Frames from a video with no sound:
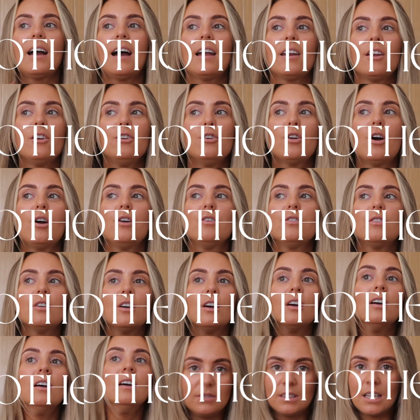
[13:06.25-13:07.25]
And I know
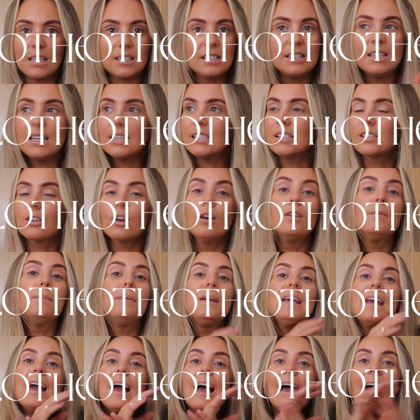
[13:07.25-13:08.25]
that this list could
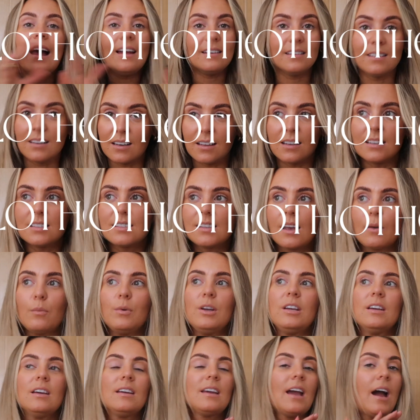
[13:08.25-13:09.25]
be endless, like
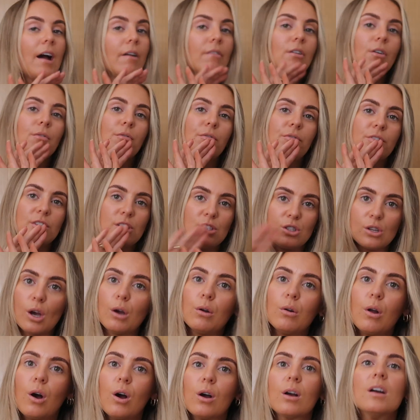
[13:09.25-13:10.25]
we could carry on for
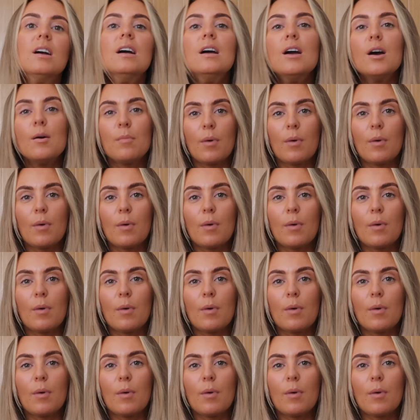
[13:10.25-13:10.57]
so long.